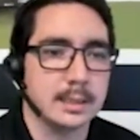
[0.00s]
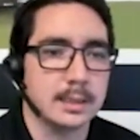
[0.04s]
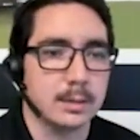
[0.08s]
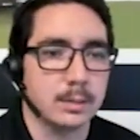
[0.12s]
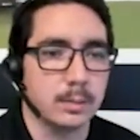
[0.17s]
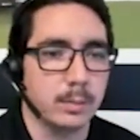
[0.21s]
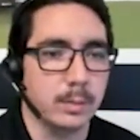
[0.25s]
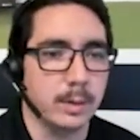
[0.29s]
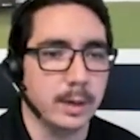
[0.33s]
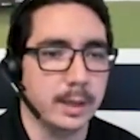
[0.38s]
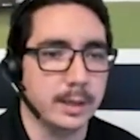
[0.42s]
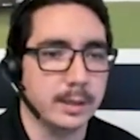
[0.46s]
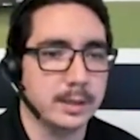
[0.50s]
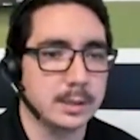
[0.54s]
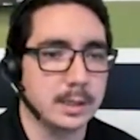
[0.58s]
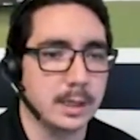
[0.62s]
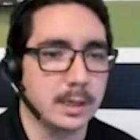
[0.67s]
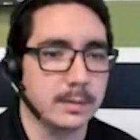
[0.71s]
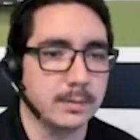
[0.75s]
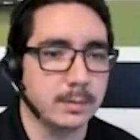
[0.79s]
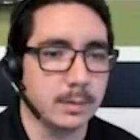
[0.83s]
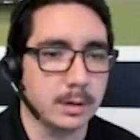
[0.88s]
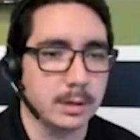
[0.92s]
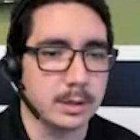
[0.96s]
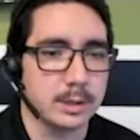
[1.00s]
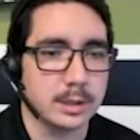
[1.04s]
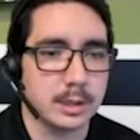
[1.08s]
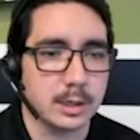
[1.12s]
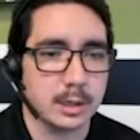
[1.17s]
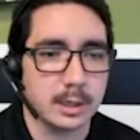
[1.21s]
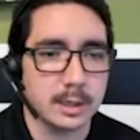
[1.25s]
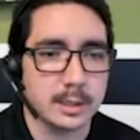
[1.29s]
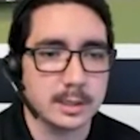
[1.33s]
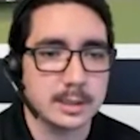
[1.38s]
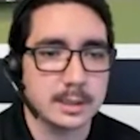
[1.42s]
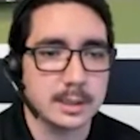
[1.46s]
with software
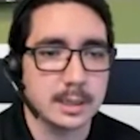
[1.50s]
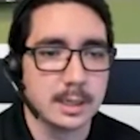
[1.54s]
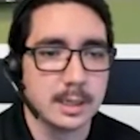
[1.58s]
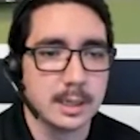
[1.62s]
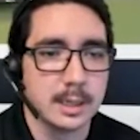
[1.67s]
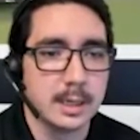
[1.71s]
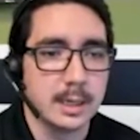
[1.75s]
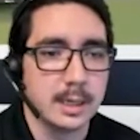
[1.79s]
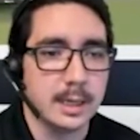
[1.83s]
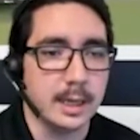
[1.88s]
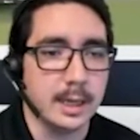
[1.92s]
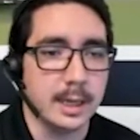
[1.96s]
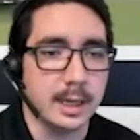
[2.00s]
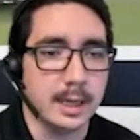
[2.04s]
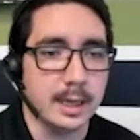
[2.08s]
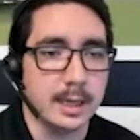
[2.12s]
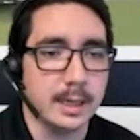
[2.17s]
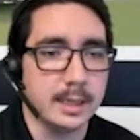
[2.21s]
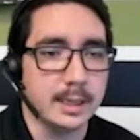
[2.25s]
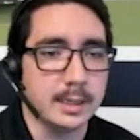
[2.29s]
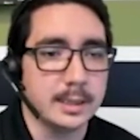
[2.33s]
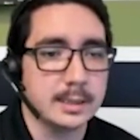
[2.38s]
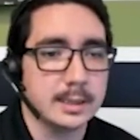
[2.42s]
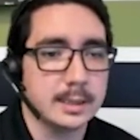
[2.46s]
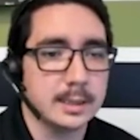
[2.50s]
assurance, is